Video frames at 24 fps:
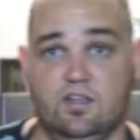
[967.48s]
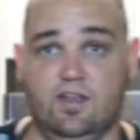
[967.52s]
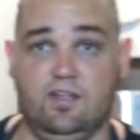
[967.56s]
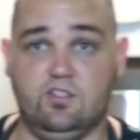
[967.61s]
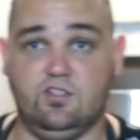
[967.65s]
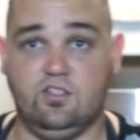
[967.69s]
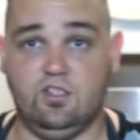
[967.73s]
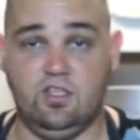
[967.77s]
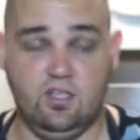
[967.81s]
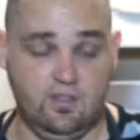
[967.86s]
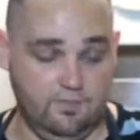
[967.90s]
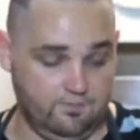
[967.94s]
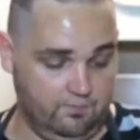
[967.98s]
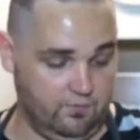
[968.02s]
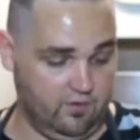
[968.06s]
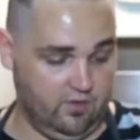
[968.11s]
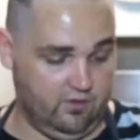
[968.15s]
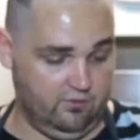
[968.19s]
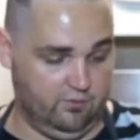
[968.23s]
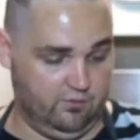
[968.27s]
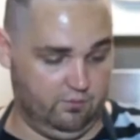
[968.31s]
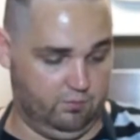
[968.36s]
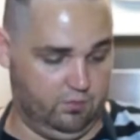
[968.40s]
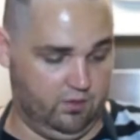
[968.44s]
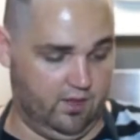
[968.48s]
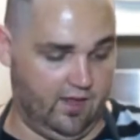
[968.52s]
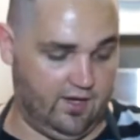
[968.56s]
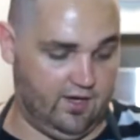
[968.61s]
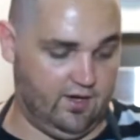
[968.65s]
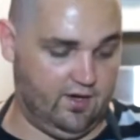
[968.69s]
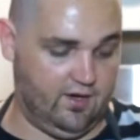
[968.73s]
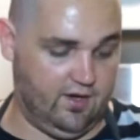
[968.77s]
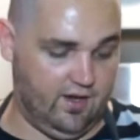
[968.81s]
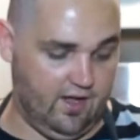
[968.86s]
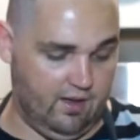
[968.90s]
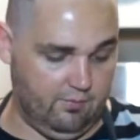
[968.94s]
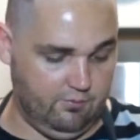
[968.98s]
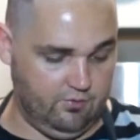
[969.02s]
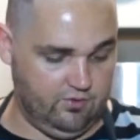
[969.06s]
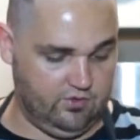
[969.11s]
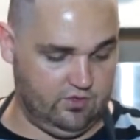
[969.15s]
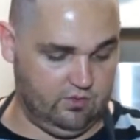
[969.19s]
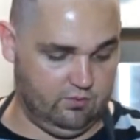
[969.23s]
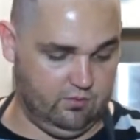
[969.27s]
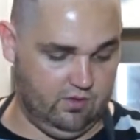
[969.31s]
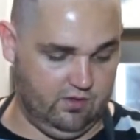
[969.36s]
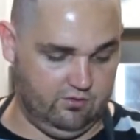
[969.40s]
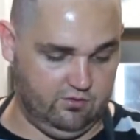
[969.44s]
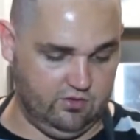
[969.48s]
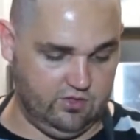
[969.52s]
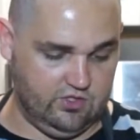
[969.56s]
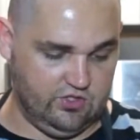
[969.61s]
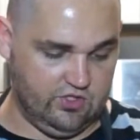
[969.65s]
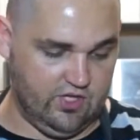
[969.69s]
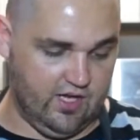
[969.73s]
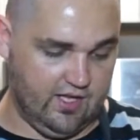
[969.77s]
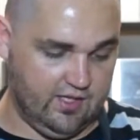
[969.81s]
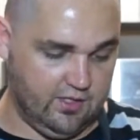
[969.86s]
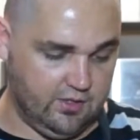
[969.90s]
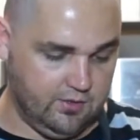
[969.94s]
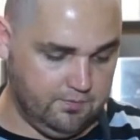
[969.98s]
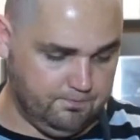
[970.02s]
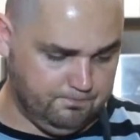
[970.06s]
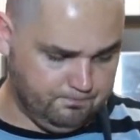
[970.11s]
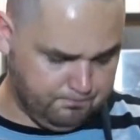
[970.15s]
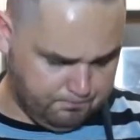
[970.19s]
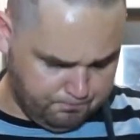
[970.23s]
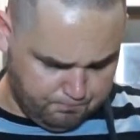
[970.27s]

that's it. I've plated it up with some lovely salad.